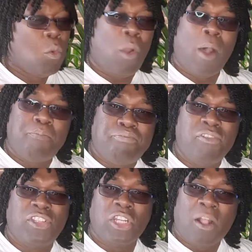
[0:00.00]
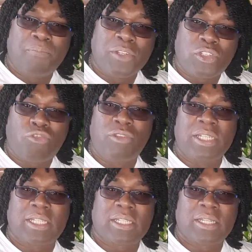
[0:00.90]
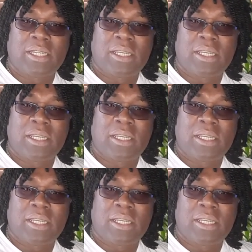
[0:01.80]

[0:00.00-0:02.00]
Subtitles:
while preaching on the streets.